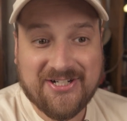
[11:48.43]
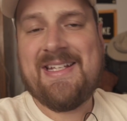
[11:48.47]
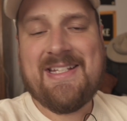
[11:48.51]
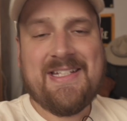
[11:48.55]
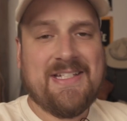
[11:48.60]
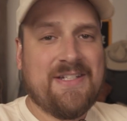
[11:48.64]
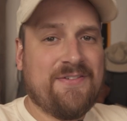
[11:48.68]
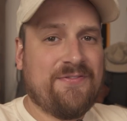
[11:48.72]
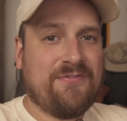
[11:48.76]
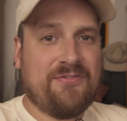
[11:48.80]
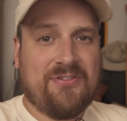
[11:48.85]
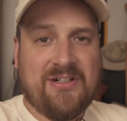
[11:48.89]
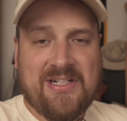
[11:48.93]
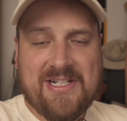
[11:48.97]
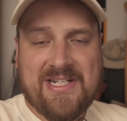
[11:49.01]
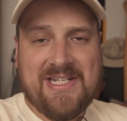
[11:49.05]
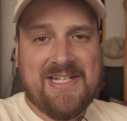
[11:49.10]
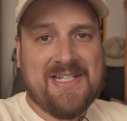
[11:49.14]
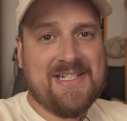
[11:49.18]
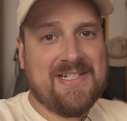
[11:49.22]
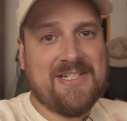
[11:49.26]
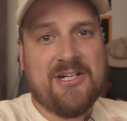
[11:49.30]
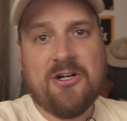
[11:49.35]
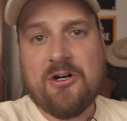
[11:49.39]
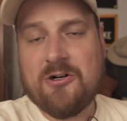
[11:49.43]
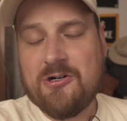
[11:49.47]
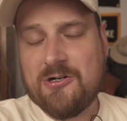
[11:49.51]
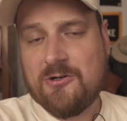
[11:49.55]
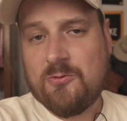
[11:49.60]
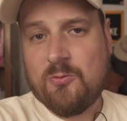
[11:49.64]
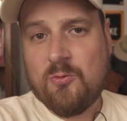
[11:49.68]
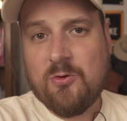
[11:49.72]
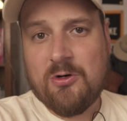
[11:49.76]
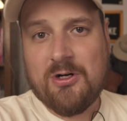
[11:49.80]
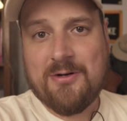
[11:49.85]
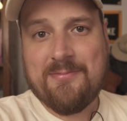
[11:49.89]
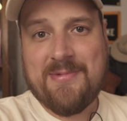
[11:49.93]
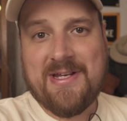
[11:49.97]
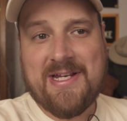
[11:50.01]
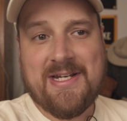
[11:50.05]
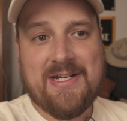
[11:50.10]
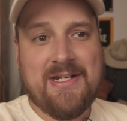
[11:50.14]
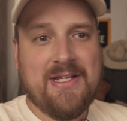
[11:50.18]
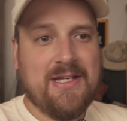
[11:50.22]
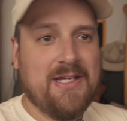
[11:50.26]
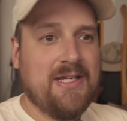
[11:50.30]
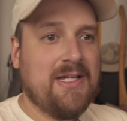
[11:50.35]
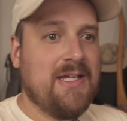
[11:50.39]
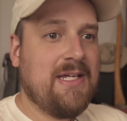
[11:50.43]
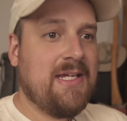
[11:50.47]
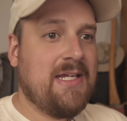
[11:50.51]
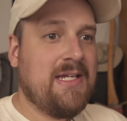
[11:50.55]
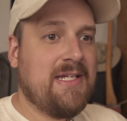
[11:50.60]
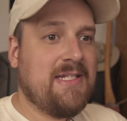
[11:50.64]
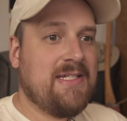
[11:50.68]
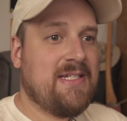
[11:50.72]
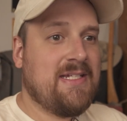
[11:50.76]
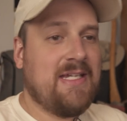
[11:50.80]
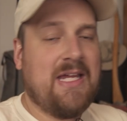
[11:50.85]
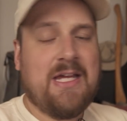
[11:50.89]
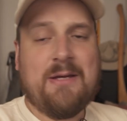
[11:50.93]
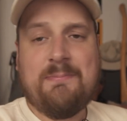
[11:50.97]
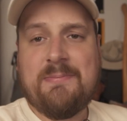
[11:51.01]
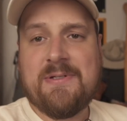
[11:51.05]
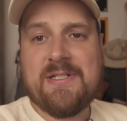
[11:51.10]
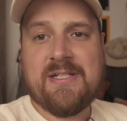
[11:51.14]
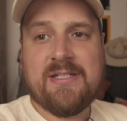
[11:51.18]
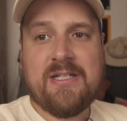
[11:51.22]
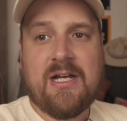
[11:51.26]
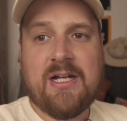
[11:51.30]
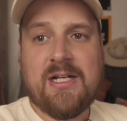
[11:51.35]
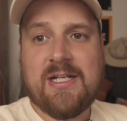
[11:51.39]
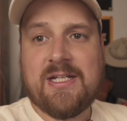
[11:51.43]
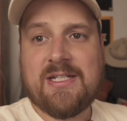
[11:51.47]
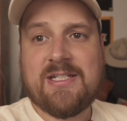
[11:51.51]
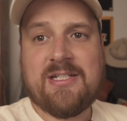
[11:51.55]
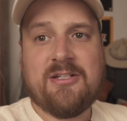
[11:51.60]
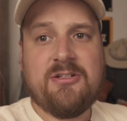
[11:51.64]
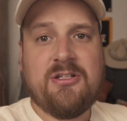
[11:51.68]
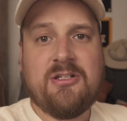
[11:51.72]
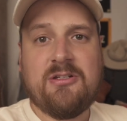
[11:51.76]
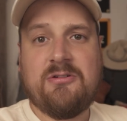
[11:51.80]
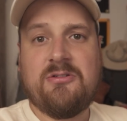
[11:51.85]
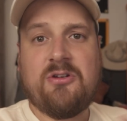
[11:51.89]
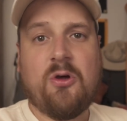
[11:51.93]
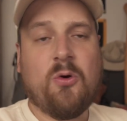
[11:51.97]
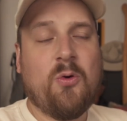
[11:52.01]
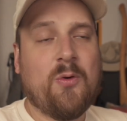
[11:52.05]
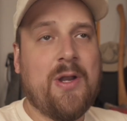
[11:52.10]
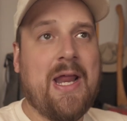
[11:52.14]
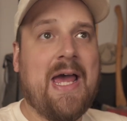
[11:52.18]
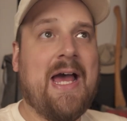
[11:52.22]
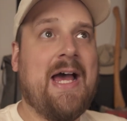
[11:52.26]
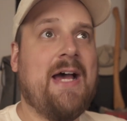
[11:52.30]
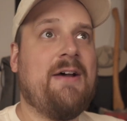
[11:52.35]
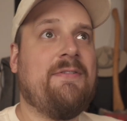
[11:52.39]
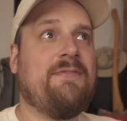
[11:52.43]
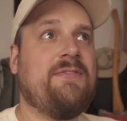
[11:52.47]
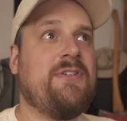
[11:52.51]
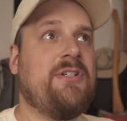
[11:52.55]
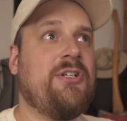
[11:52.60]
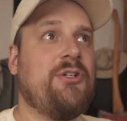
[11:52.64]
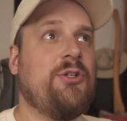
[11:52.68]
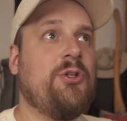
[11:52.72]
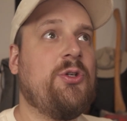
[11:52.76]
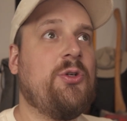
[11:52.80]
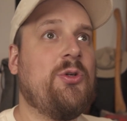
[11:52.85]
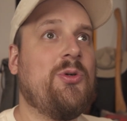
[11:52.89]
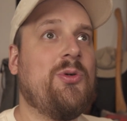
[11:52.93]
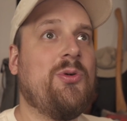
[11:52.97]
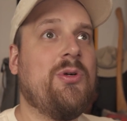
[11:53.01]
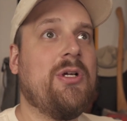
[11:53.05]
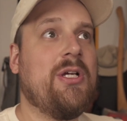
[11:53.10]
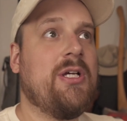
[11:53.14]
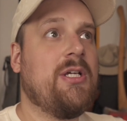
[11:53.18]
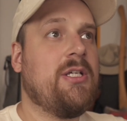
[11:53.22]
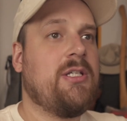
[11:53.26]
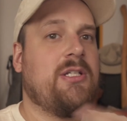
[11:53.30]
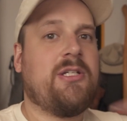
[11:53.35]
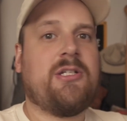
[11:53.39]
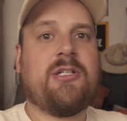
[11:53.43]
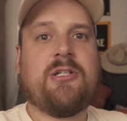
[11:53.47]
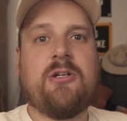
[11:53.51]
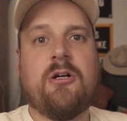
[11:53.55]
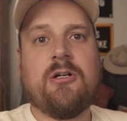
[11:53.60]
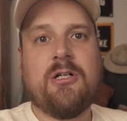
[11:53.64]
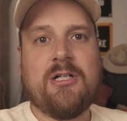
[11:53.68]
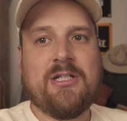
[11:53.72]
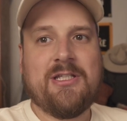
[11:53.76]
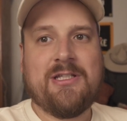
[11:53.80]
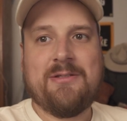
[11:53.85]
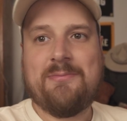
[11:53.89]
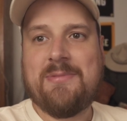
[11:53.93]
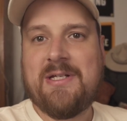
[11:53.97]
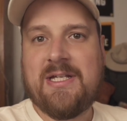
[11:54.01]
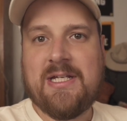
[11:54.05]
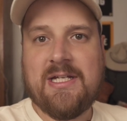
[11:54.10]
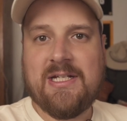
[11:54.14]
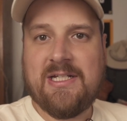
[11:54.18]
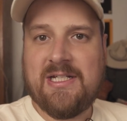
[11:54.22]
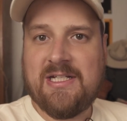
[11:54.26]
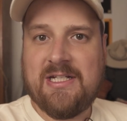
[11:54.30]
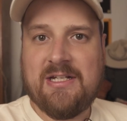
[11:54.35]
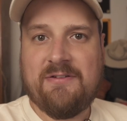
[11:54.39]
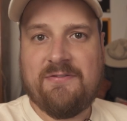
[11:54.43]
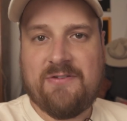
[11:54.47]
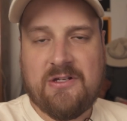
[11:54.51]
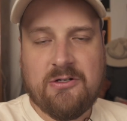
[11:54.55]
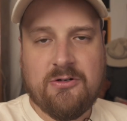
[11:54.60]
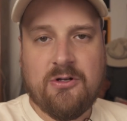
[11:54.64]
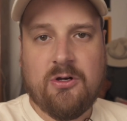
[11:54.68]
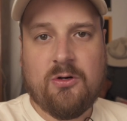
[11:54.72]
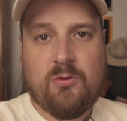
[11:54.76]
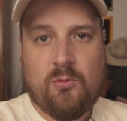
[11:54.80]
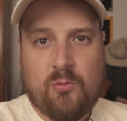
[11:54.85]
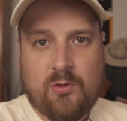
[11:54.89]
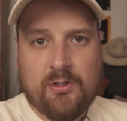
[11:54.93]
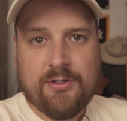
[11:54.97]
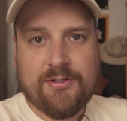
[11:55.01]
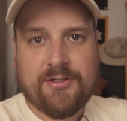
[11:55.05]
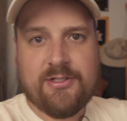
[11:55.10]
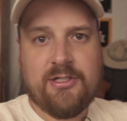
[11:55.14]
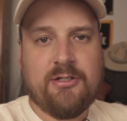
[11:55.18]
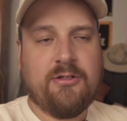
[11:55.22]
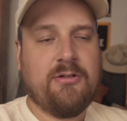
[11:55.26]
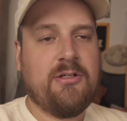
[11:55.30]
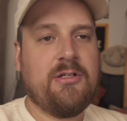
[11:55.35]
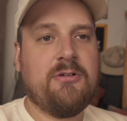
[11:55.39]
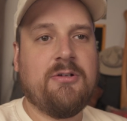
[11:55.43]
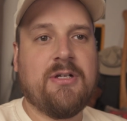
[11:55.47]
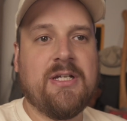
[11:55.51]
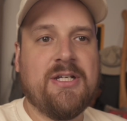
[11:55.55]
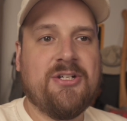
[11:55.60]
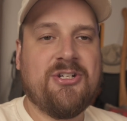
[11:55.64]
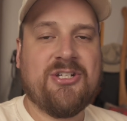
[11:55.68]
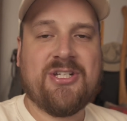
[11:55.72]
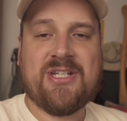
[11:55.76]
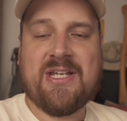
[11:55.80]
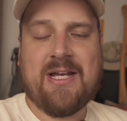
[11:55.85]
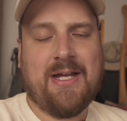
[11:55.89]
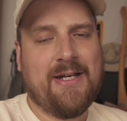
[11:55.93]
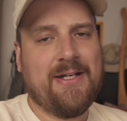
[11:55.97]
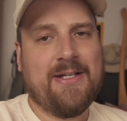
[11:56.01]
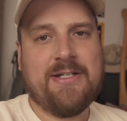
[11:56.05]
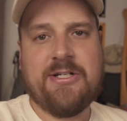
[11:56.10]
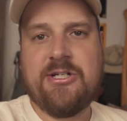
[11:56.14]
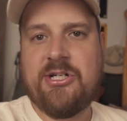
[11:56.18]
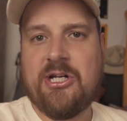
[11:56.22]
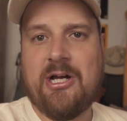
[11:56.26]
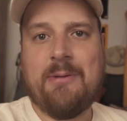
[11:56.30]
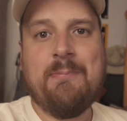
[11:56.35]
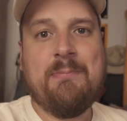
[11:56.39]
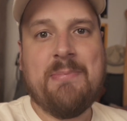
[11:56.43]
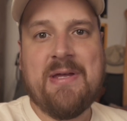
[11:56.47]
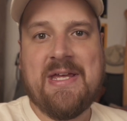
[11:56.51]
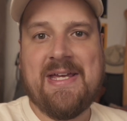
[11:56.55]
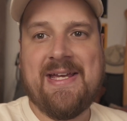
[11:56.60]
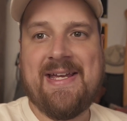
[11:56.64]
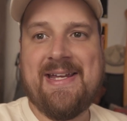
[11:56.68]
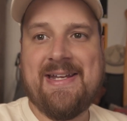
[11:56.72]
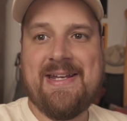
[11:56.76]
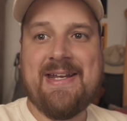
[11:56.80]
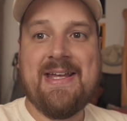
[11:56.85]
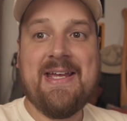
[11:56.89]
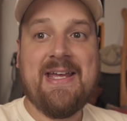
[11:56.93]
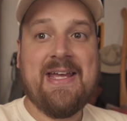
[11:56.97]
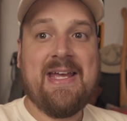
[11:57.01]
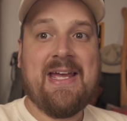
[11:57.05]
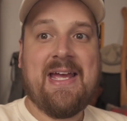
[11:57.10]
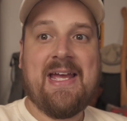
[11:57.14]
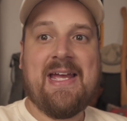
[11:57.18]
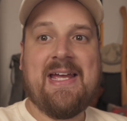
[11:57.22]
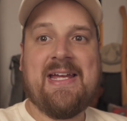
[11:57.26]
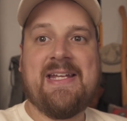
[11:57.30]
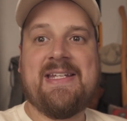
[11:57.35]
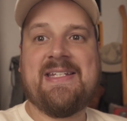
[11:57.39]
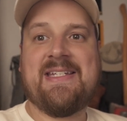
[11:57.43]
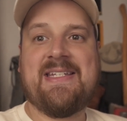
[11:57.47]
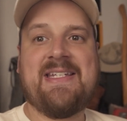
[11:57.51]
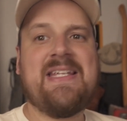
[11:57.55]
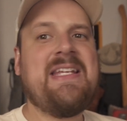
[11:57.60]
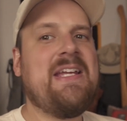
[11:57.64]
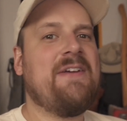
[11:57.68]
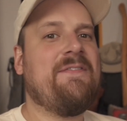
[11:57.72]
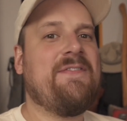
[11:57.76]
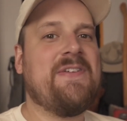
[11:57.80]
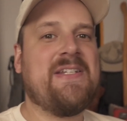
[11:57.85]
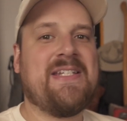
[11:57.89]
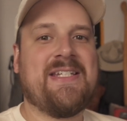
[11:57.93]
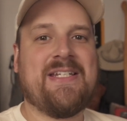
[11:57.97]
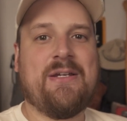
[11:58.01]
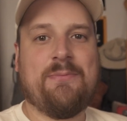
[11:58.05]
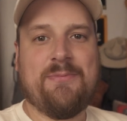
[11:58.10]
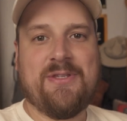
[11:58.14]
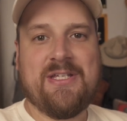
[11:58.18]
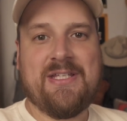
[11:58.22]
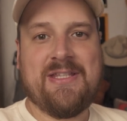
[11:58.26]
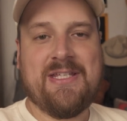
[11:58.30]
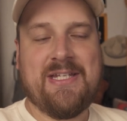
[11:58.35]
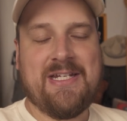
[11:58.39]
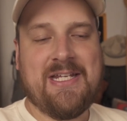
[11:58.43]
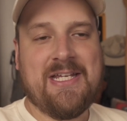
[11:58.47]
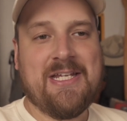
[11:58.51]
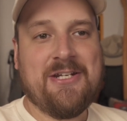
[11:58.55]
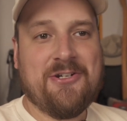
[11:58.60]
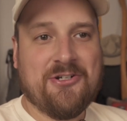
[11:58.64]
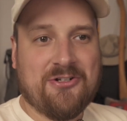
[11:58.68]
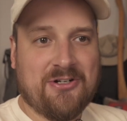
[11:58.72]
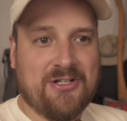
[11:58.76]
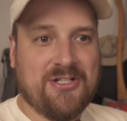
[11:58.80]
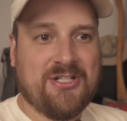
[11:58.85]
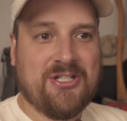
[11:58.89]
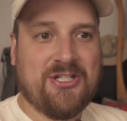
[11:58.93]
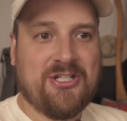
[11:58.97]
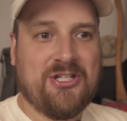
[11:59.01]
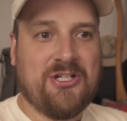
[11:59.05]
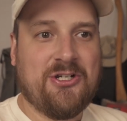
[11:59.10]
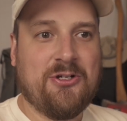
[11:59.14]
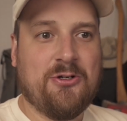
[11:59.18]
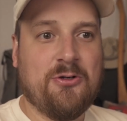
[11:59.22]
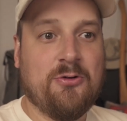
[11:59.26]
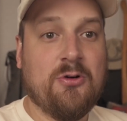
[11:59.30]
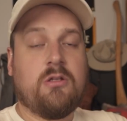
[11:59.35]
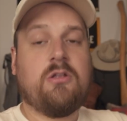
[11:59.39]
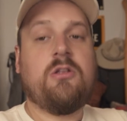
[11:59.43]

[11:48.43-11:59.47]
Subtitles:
It's funny, it's heartwarming, it's episodic, so you don't have to start at the beginning if you don't want to. You can just kind of jump in and see if it's something that interests you.